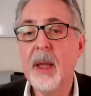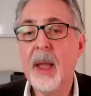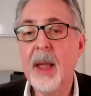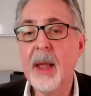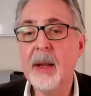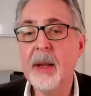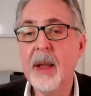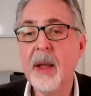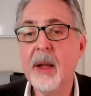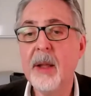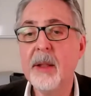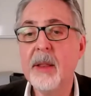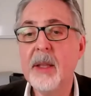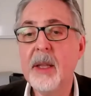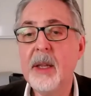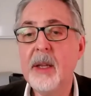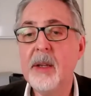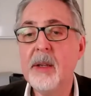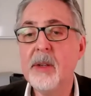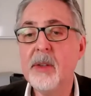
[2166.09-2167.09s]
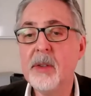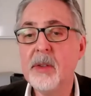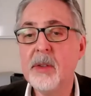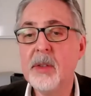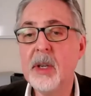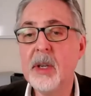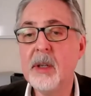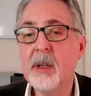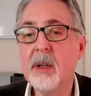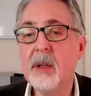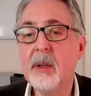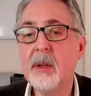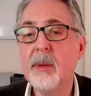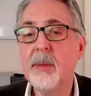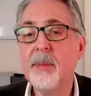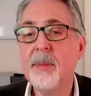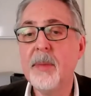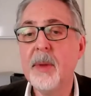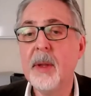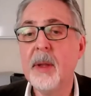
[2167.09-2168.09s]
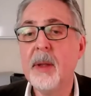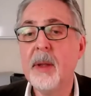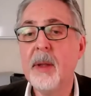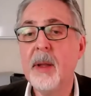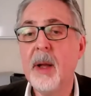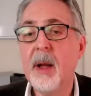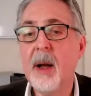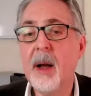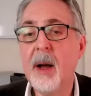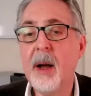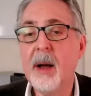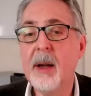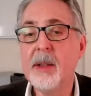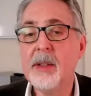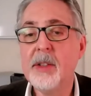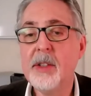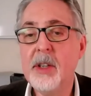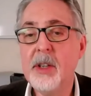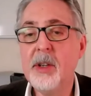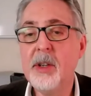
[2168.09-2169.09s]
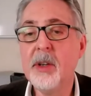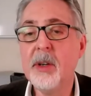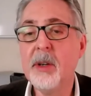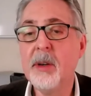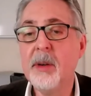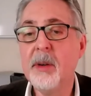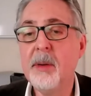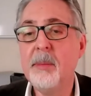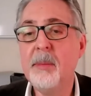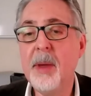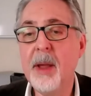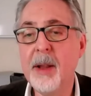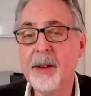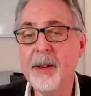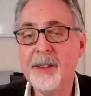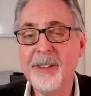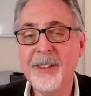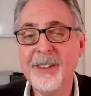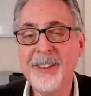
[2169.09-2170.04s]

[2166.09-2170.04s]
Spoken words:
and healthy, single, senior men.